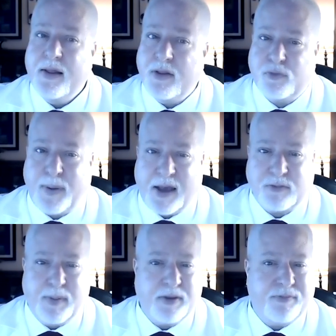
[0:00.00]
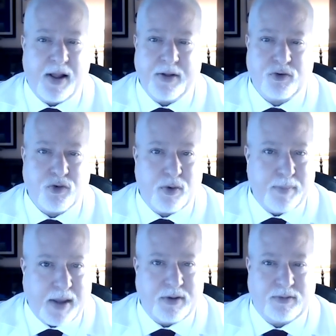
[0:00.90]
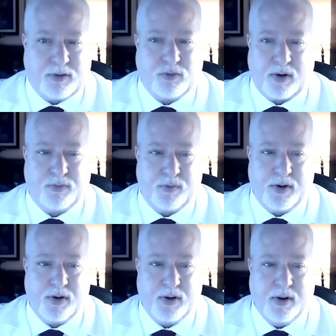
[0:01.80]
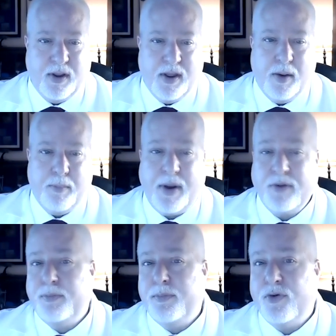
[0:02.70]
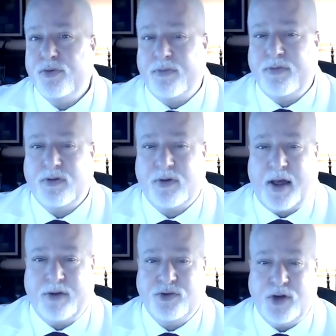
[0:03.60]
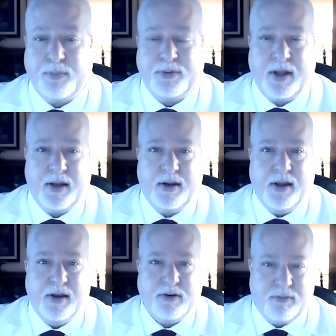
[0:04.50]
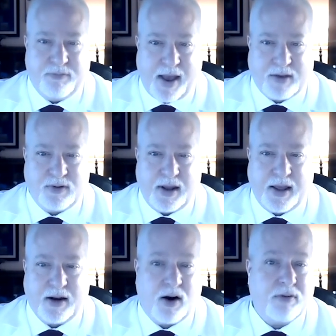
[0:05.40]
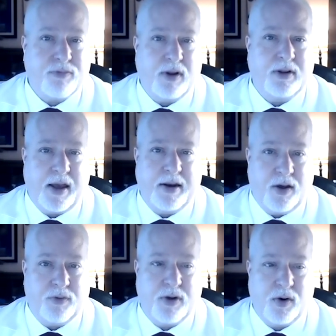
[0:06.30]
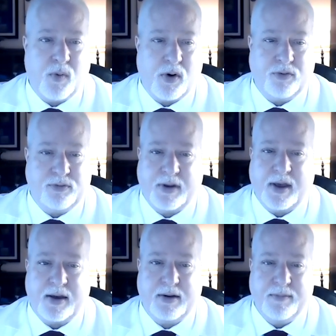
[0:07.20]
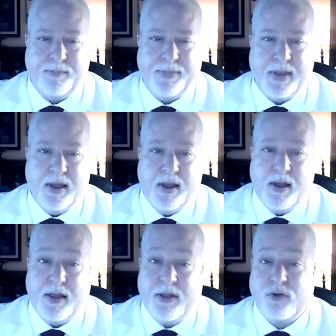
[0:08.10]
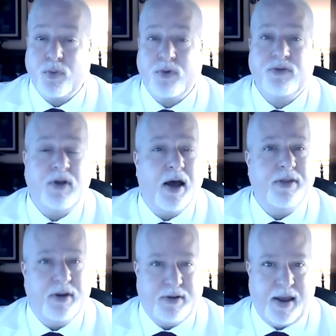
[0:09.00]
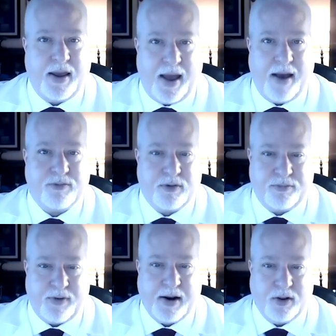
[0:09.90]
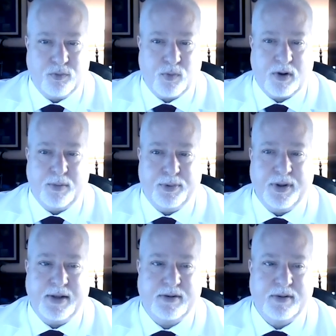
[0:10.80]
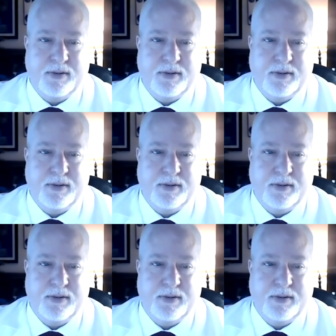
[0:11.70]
This past month, following a tremendously stressful year, members of this class jumped in to vaccinate our frontline healthcare workers at Keck. This was done the day after finals were complete,